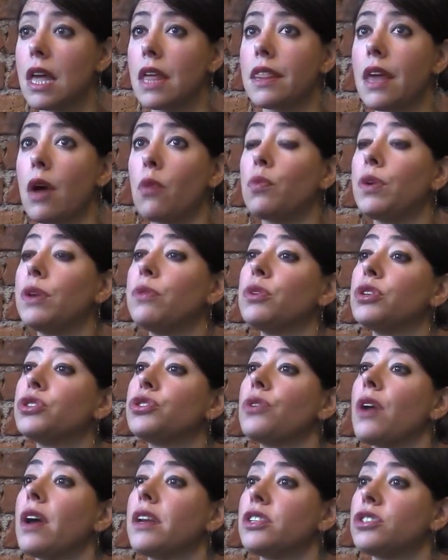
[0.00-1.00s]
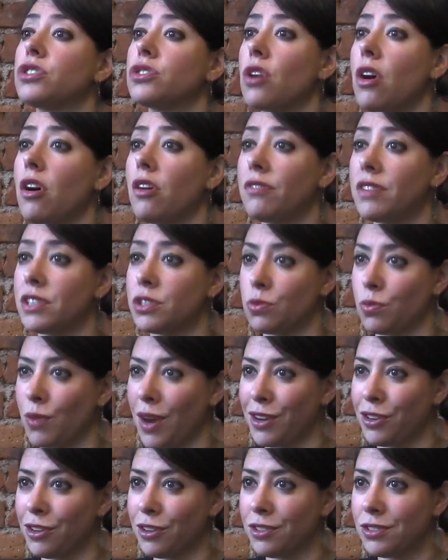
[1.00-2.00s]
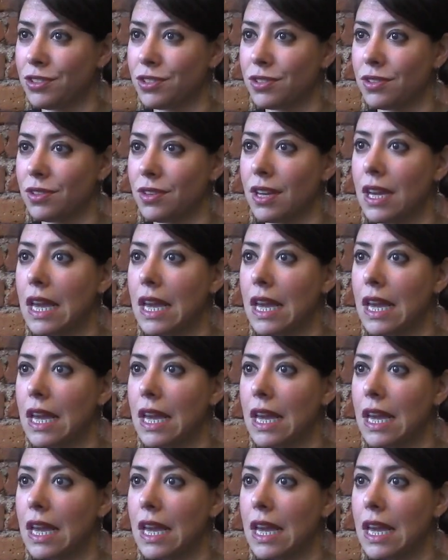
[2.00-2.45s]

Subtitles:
that we were trying to solve as writers.